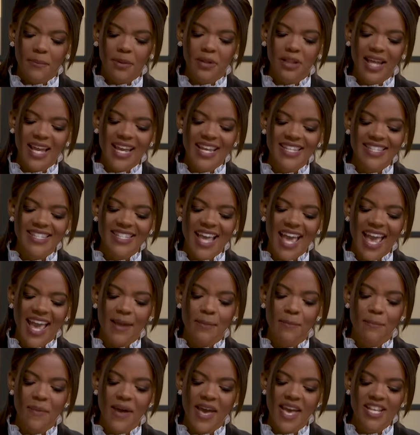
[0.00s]
placed a
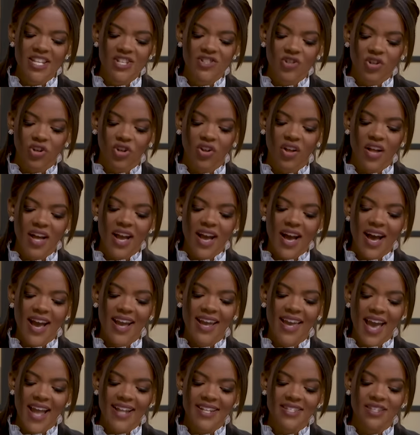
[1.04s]
pistol
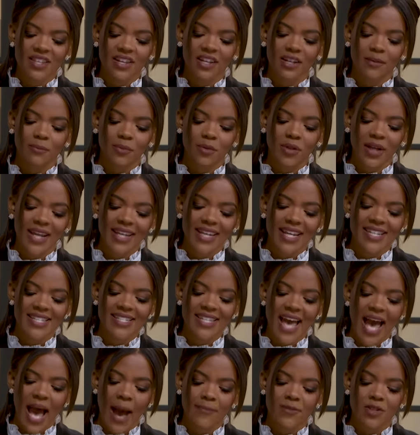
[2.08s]
against the complainant's
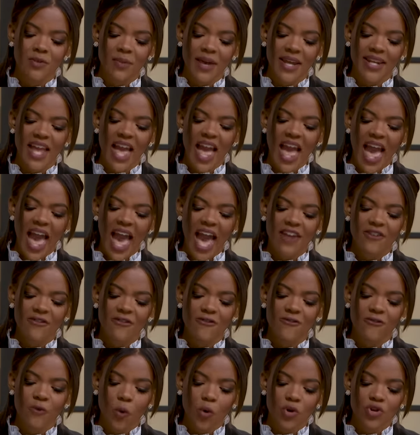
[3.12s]
abdomen, and
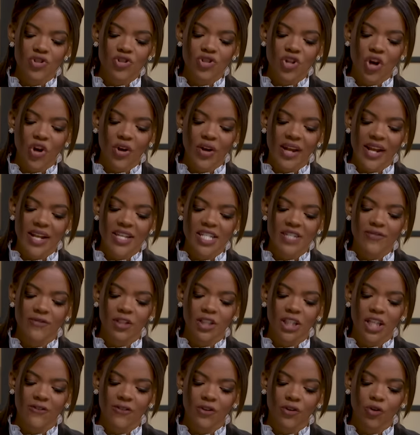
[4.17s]
forced her into the
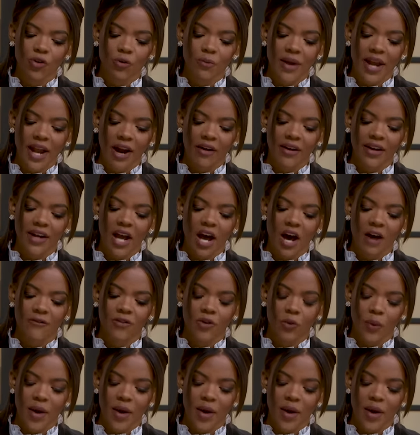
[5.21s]
living room area of the